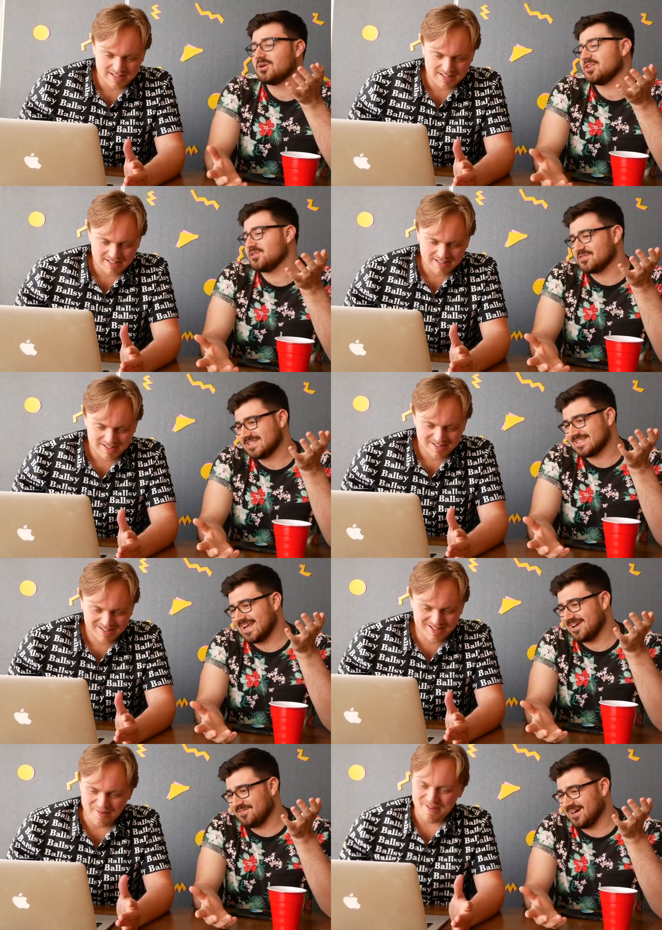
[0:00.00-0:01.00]
Speaker 1: What do you even
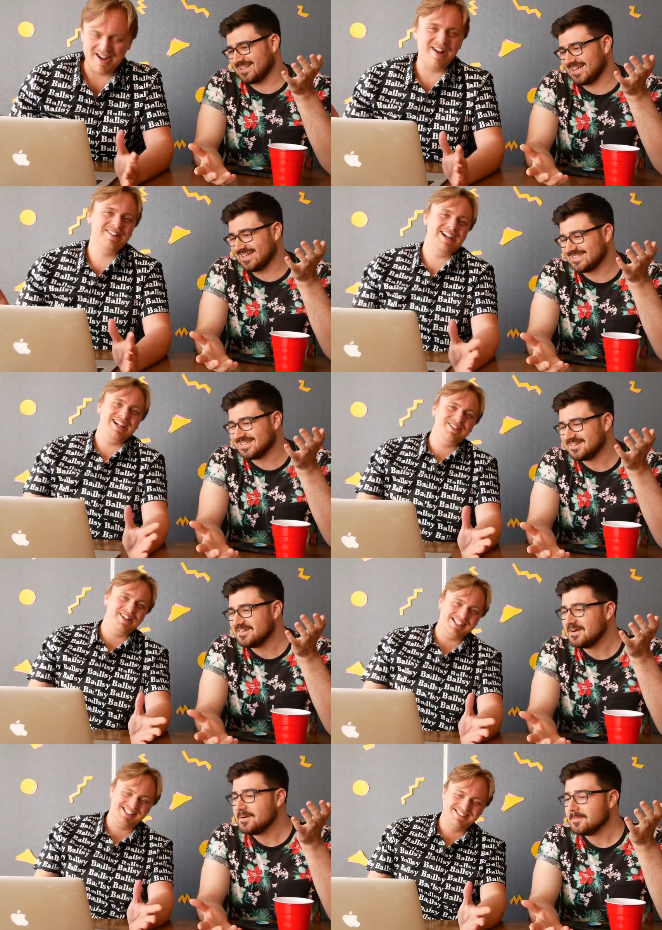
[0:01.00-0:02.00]
say about
Speaker 2: oh, that? Okay,
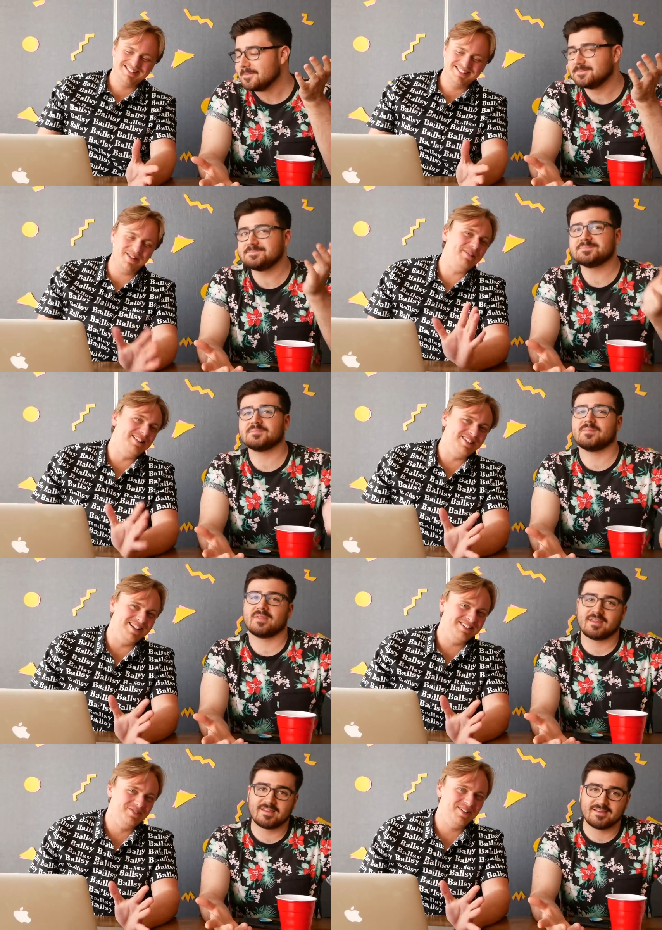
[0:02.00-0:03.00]
Chris, come on,
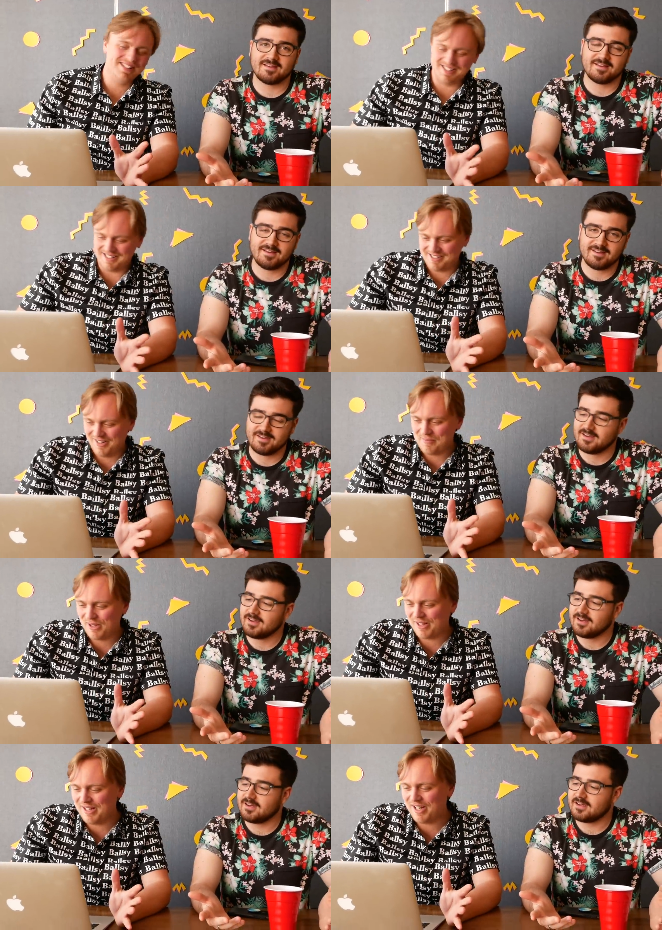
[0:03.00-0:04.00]
dog. What is this? Well, I'm
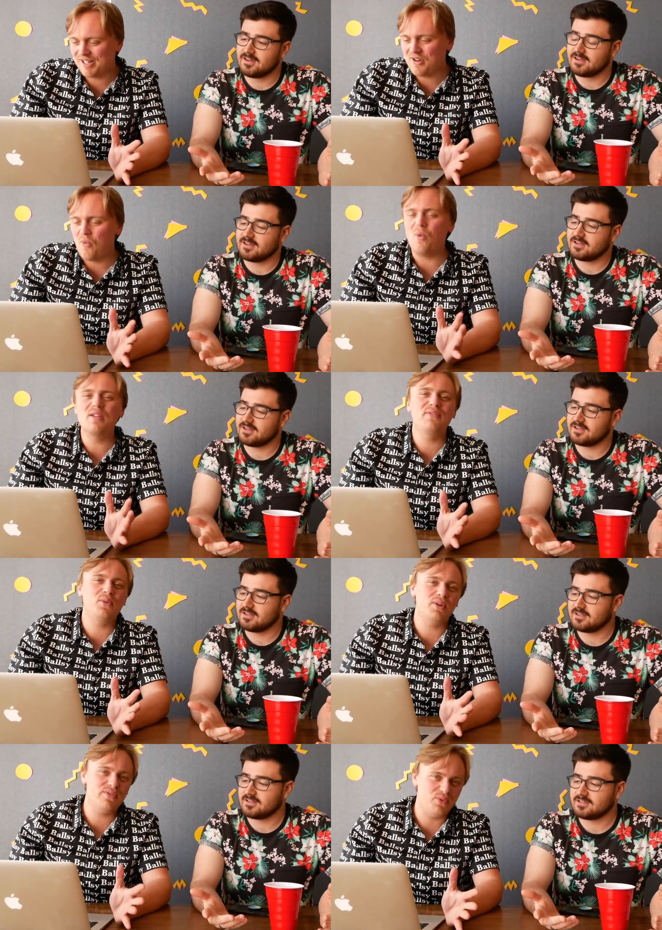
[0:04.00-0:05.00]
looking here. one
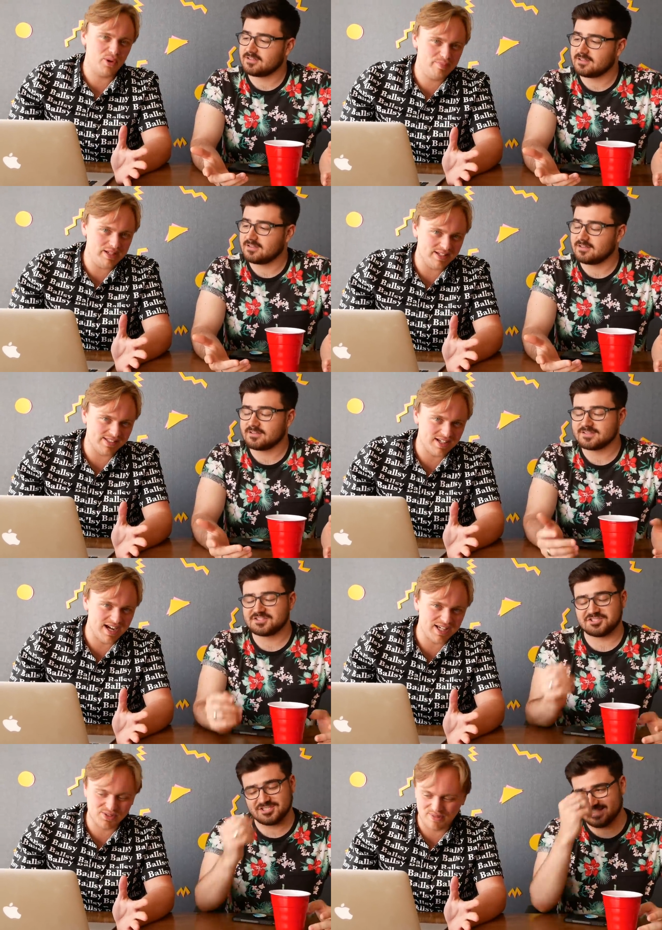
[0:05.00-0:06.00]
forty-four p is the
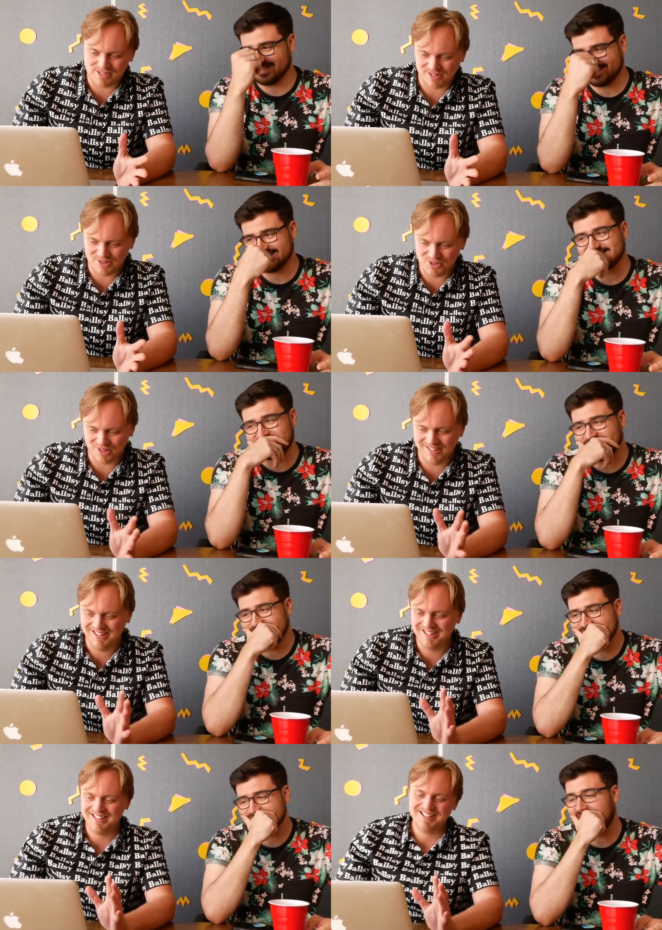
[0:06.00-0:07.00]
highest Jeez.
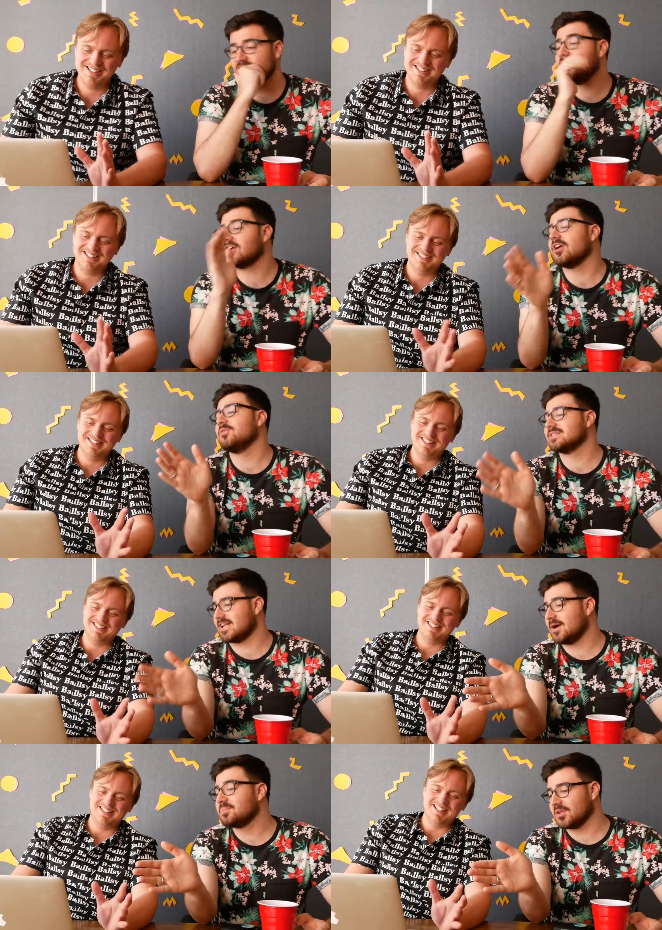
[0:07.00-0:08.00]
resolution. How long ago was
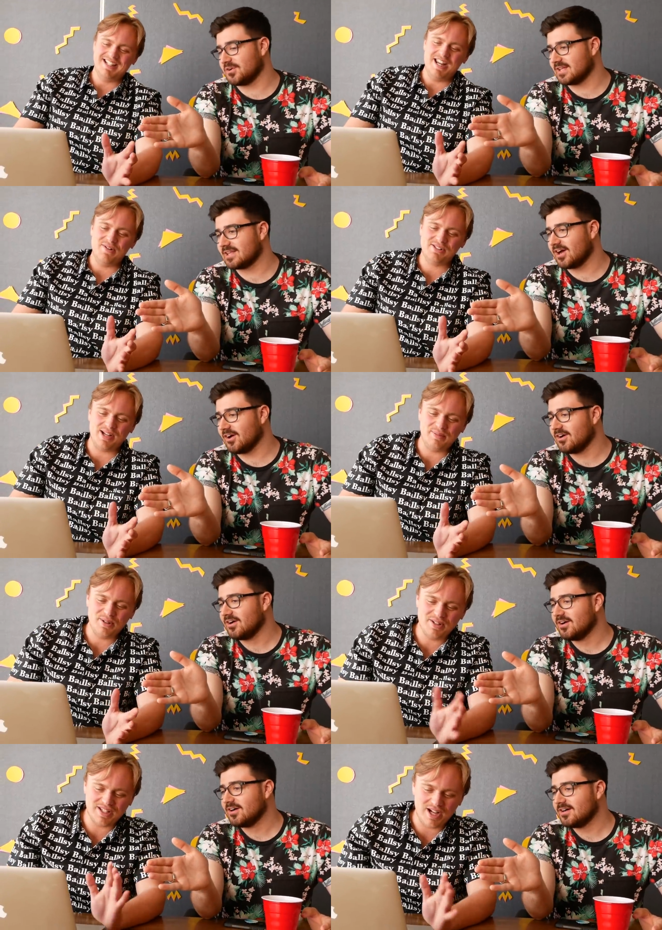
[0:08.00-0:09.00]
it uploaded? It though? was
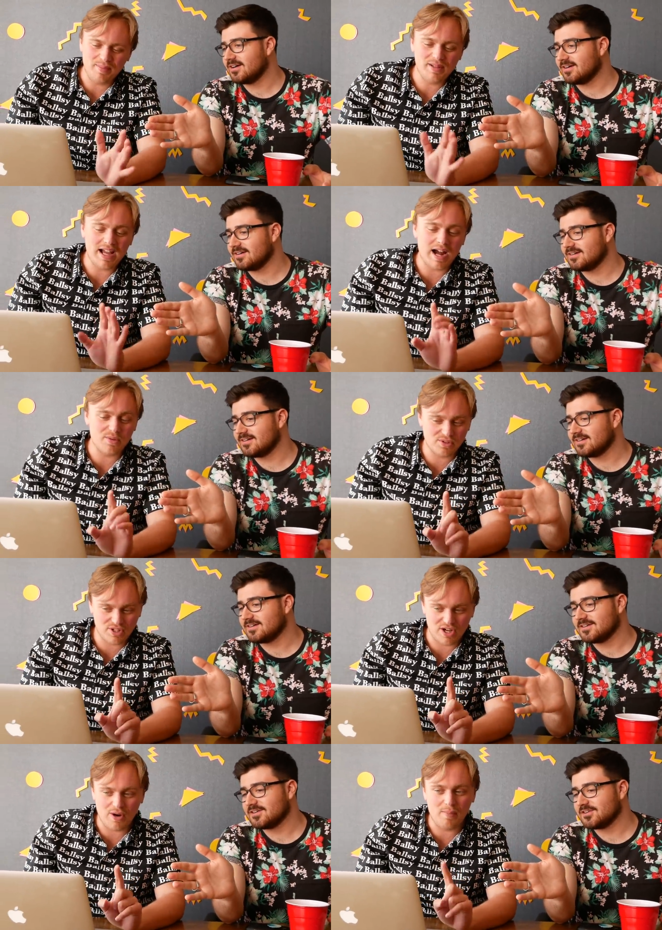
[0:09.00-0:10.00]
uploaded a couple of hours
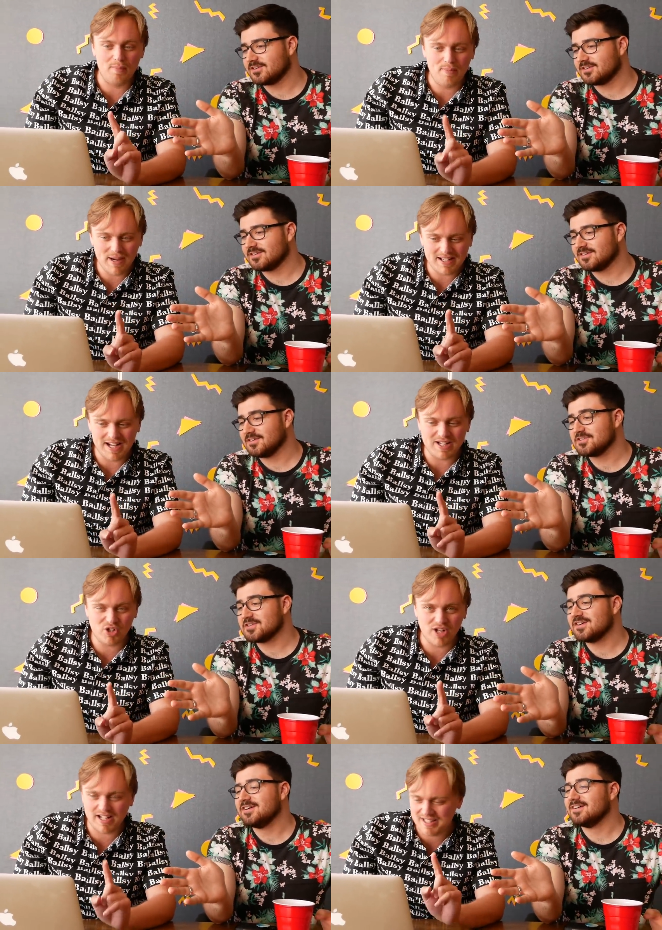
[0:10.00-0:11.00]
ago, but I
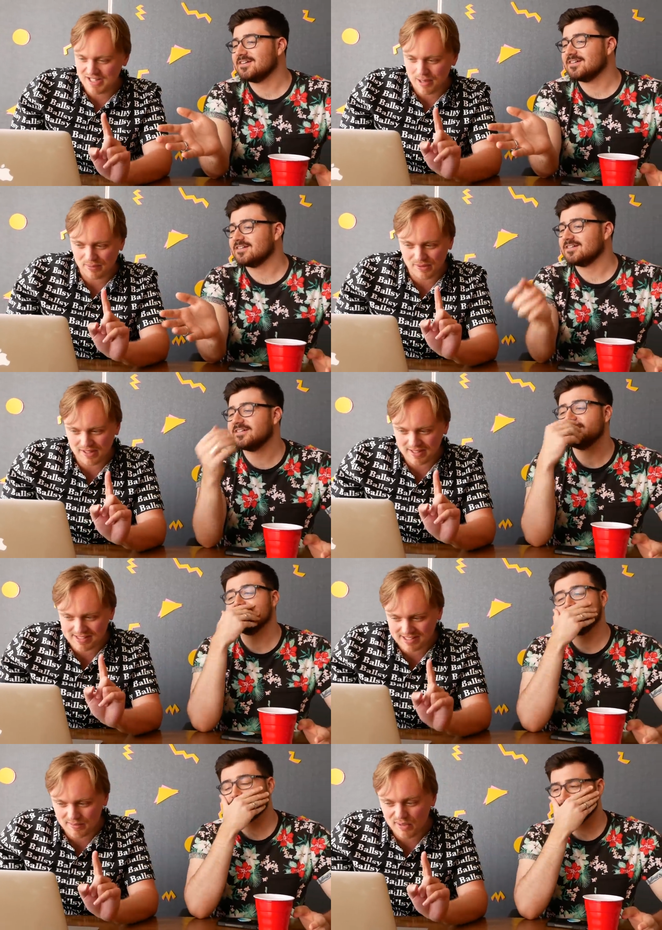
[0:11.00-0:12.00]
checked. He uploaded a
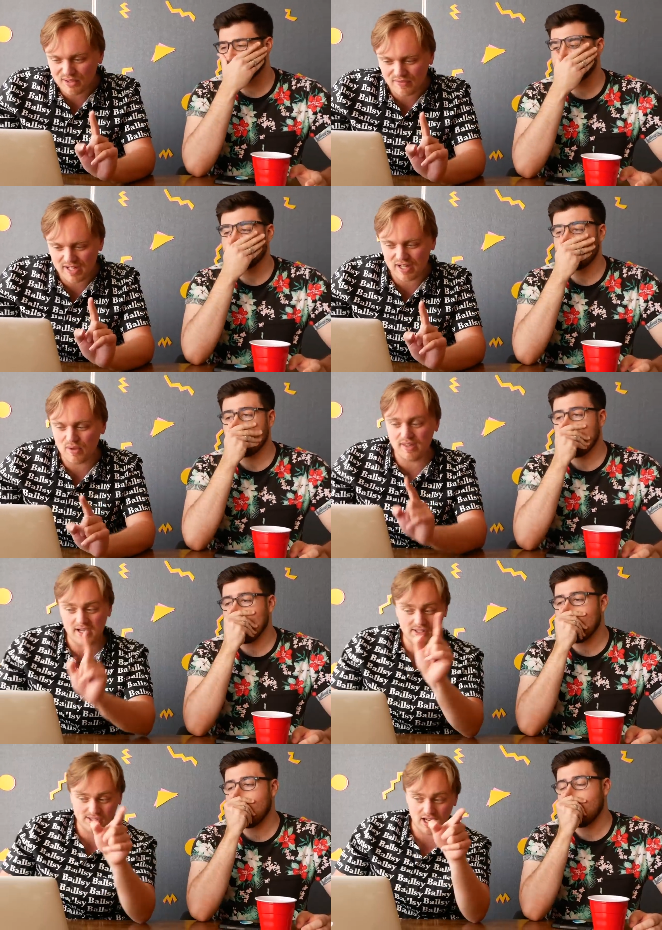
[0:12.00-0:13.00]
similar video
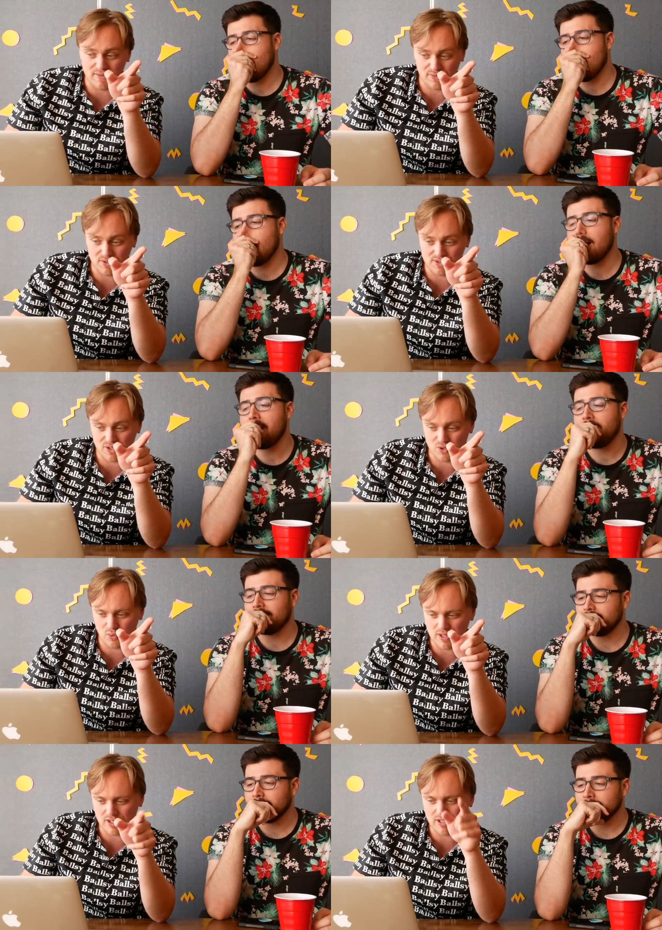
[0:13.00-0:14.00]
that I saw first on
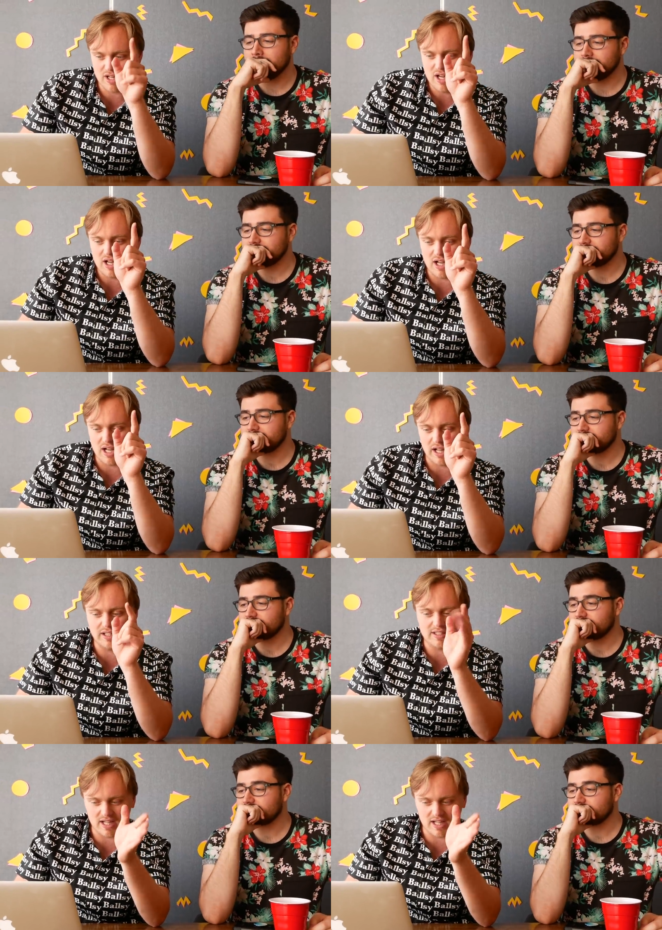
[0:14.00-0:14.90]
Twitter. Uh,